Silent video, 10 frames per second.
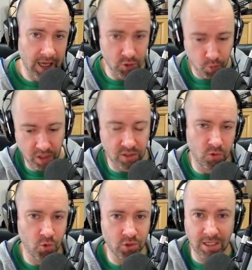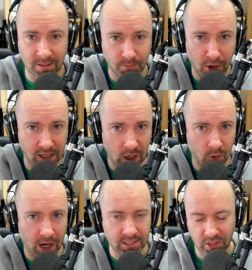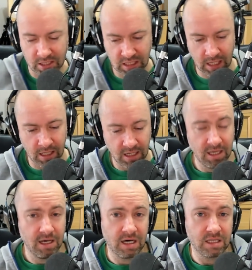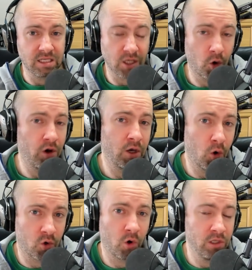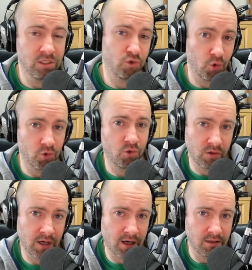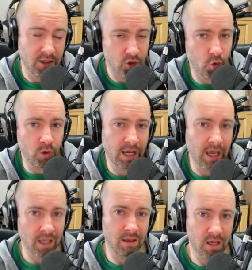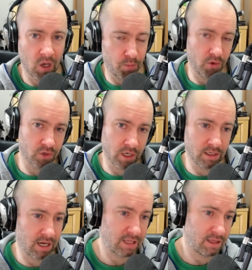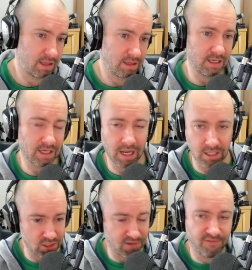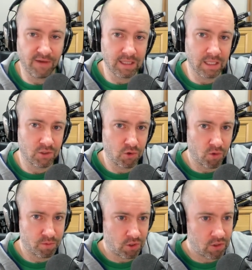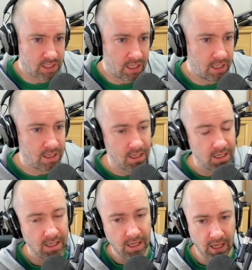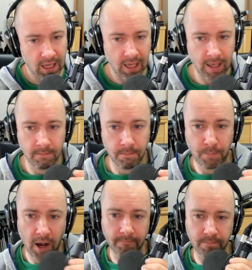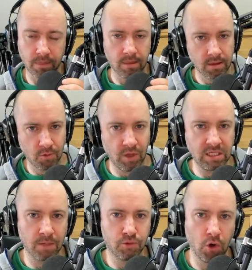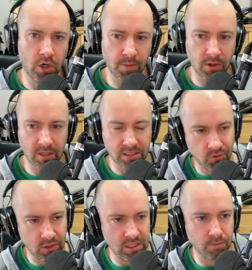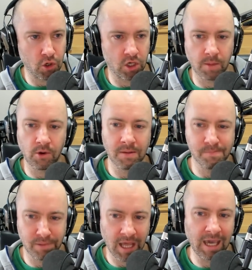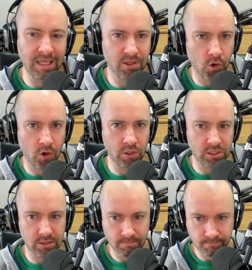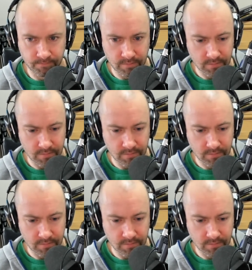it is worth noting, put a little asterisk here, there's a lot of altcoins that don't do that. They don't hit a bull run and they kind of just fade into obscurity. Um, but the reason I'm talking about this, the reason I'm talking about implied odds,